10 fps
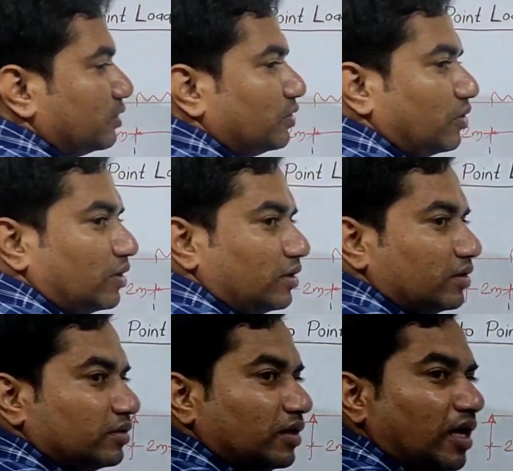not
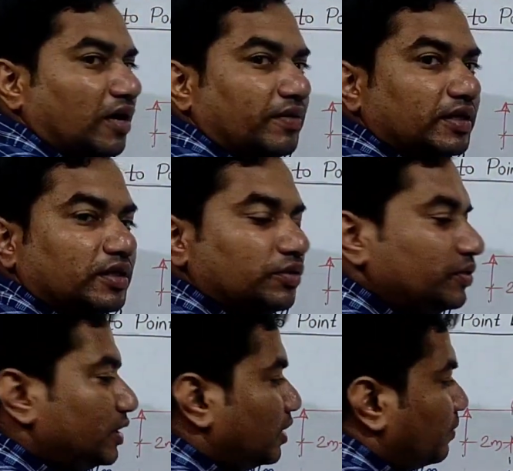having the
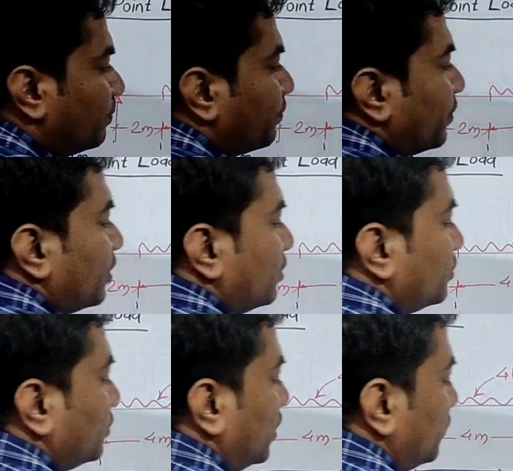UDL.
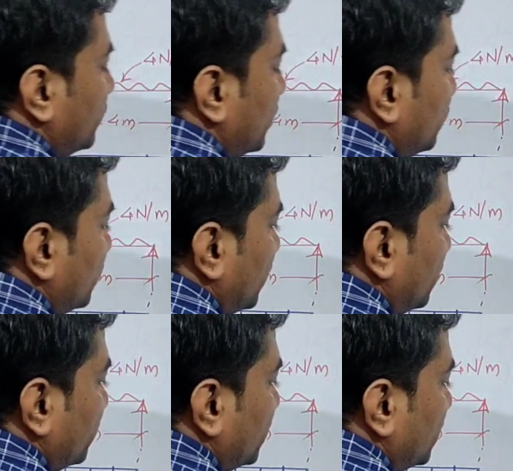So now we have to
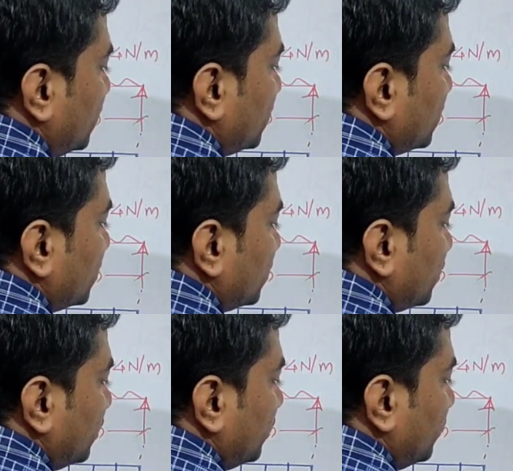convert this
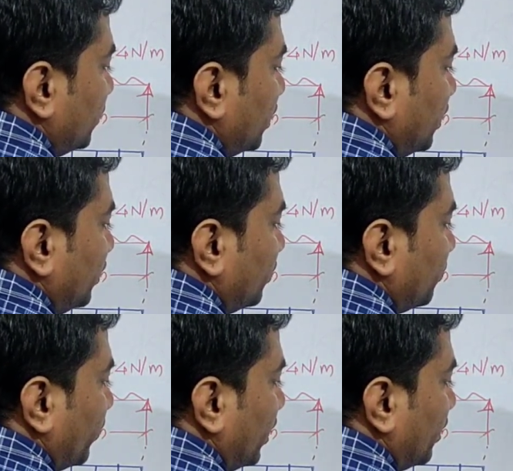UDL into
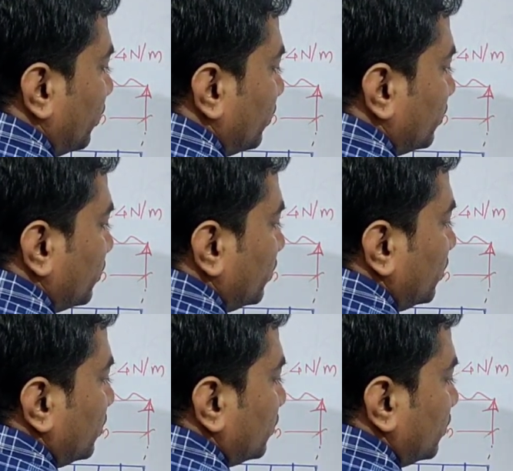point load.
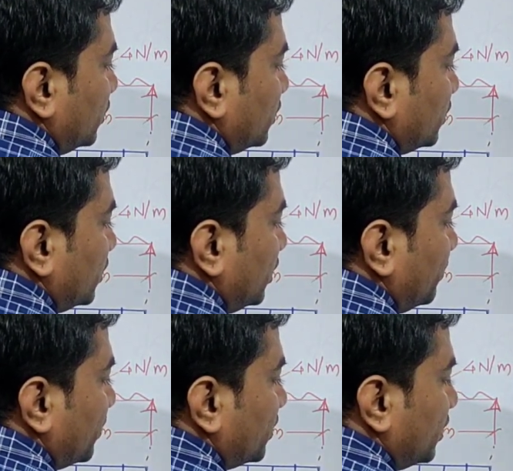So this is the
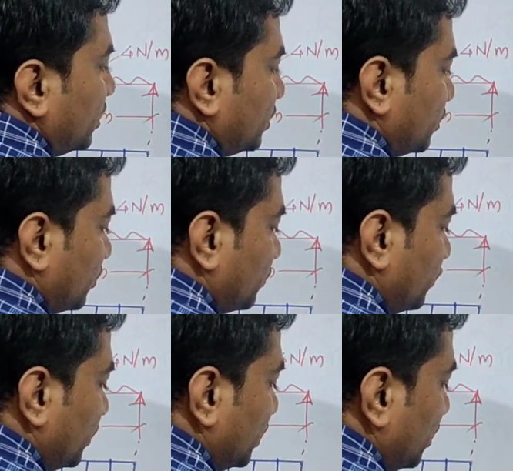representation of
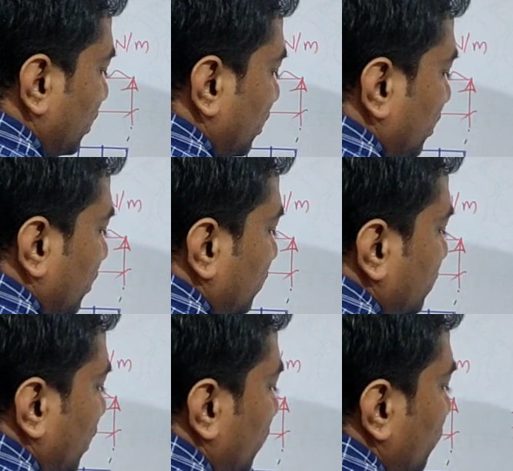UDL.
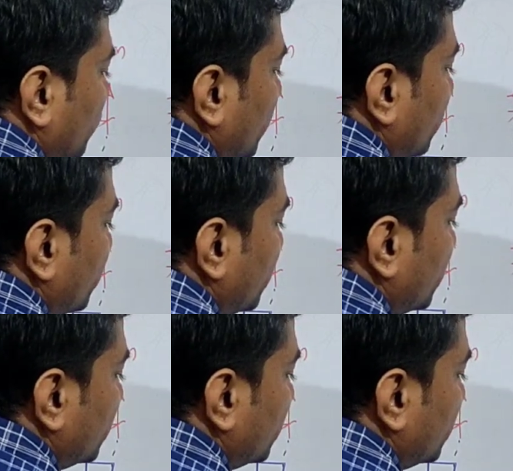So how to convert